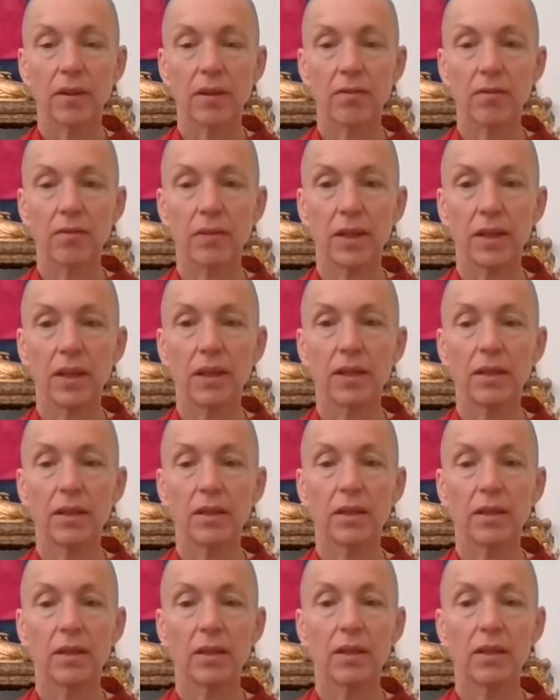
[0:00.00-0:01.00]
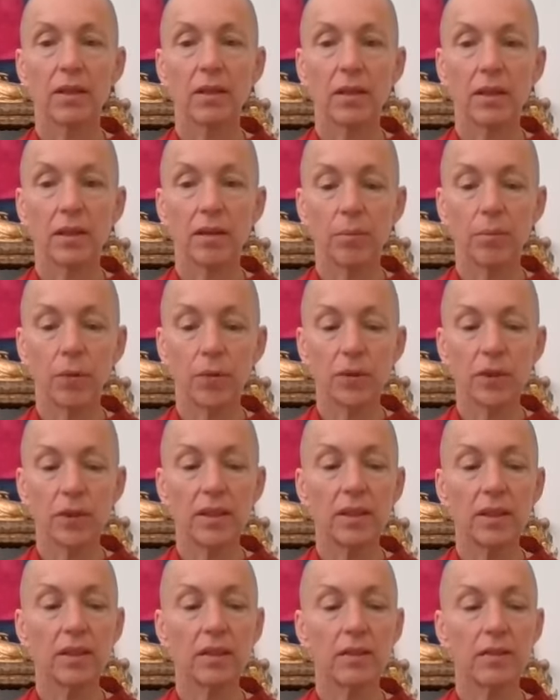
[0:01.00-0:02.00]
Feeling that the
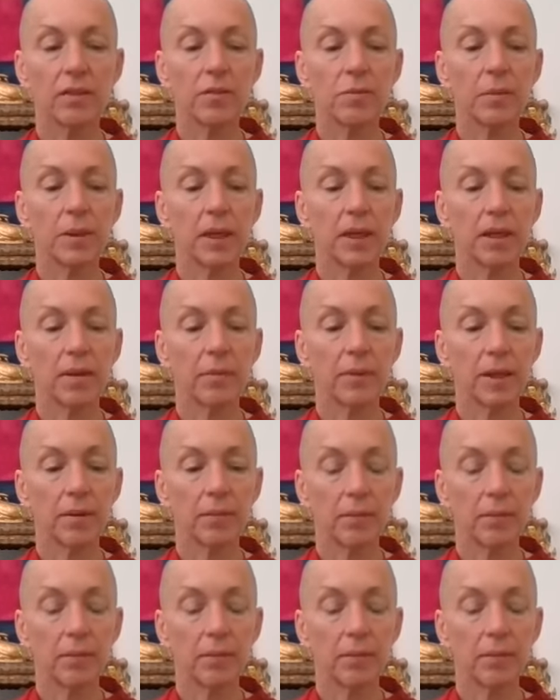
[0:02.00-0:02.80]
body is becoming